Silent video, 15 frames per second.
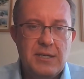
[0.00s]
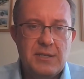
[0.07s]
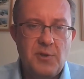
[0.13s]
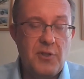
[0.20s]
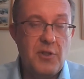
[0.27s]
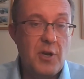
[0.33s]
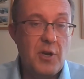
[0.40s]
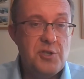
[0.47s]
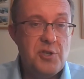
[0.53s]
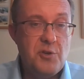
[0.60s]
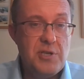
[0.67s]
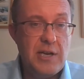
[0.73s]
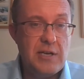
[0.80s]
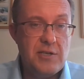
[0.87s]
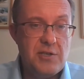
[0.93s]
So I think those two
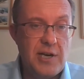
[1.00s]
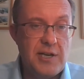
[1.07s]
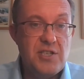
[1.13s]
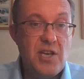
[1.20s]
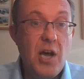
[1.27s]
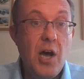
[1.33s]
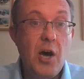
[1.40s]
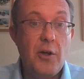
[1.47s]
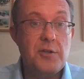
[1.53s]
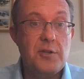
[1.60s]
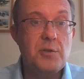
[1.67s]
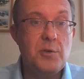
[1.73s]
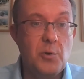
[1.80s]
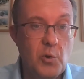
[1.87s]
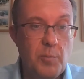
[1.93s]
trends are harder
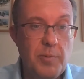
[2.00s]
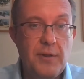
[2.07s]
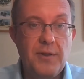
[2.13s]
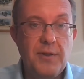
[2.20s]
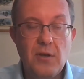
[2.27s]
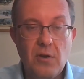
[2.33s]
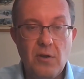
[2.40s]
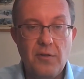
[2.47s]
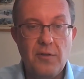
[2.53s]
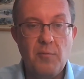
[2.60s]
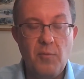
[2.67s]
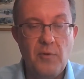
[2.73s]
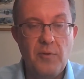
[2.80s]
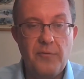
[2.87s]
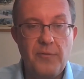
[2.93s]
to call, but I think a lot
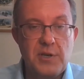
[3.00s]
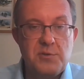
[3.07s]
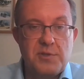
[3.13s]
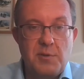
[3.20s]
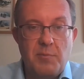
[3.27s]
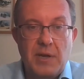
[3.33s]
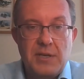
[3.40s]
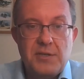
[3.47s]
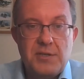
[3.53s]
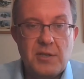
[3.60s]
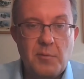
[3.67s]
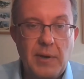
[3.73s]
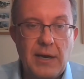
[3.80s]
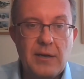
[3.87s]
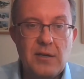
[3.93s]
of the first one I
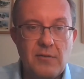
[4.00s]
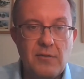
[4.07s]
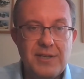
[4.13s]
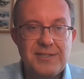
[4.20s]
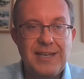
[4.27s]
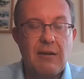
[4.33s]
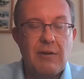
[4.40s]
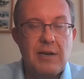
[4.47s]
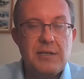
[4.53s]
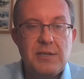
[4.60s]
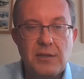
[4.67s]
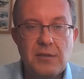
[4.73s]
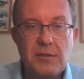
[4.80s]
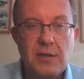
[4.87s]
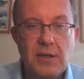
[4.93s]
mentioned about
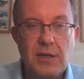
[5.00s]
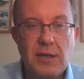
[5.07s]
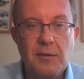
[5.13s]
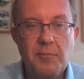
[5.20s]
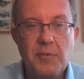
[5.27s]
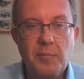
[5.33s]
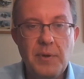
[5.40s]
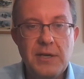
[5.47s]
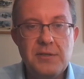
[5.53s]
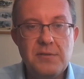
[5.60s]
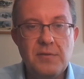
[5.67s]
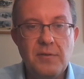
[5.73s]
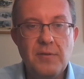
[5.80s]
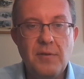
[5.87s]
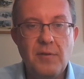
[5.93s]
accelerating
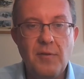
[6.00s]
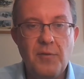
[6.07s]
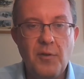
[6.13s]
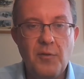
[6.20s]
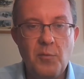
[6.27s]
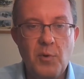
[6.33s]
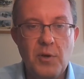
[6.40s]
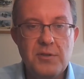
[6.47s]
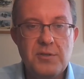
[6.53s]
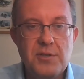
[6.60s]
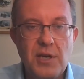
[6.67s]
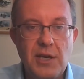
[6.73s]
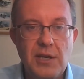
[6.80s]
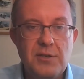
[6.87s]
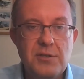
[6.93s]
sort of the world's
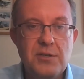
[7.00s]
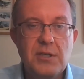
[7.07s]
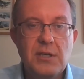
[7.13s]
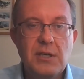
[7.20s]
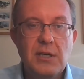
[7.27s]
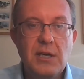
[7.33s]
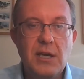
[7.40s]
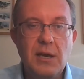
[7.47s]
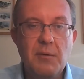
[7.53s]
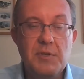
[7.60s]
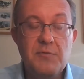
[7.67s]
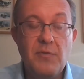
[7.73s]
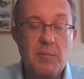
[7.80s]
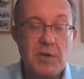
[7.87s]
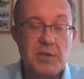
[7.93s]
change,
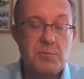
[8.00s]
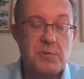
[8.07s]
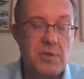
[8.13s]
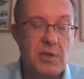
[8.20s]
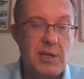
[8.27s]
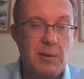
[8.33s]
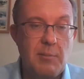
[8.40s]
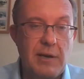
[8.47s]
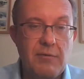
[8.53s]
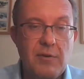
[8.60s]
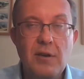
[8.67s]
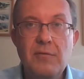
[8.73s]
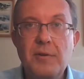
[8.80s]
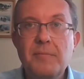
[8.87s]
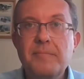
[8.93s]
is very much what's going to come out of
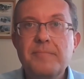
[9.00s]
it.